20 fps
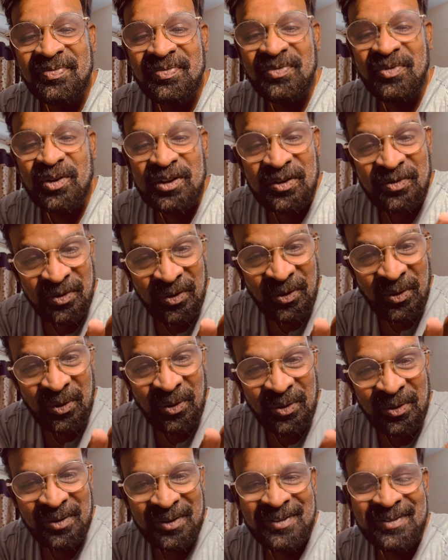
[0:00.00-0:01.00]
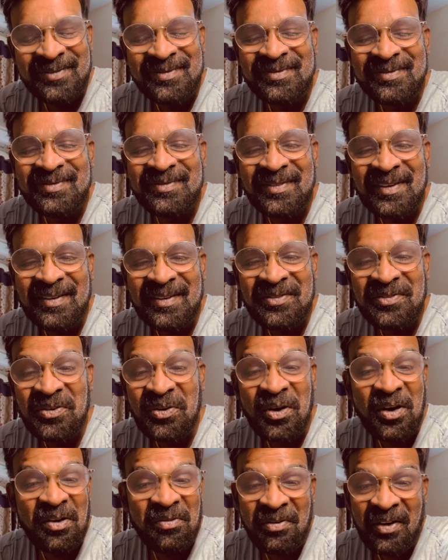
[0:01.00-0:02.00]
was it four?
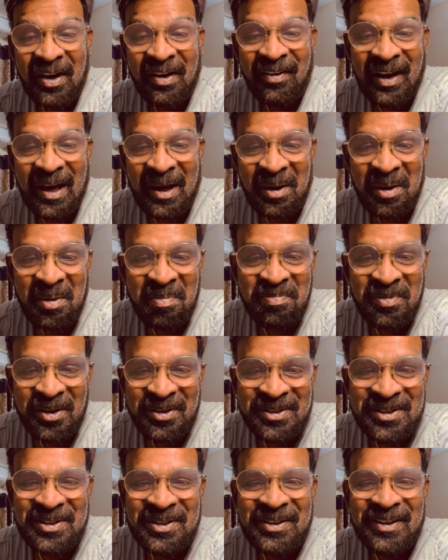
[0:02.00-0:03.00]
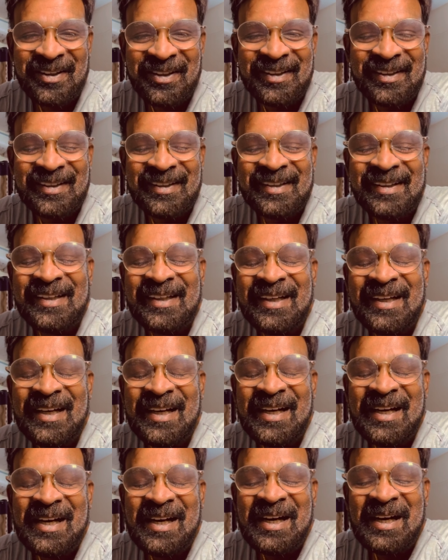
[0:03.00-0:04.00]
Four or five, I'm not sure.
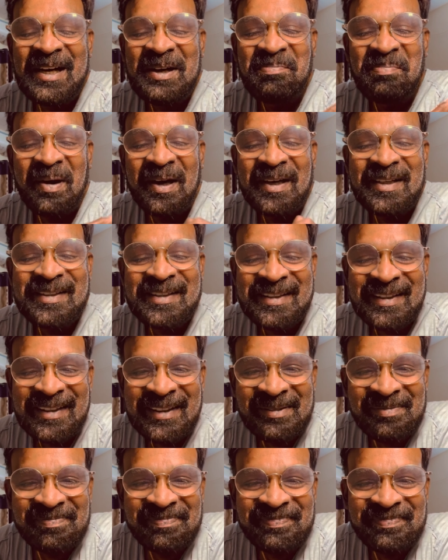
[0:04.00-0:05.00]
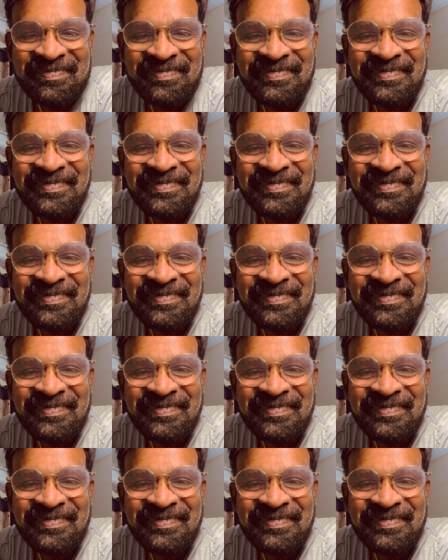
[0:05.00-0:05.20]
But the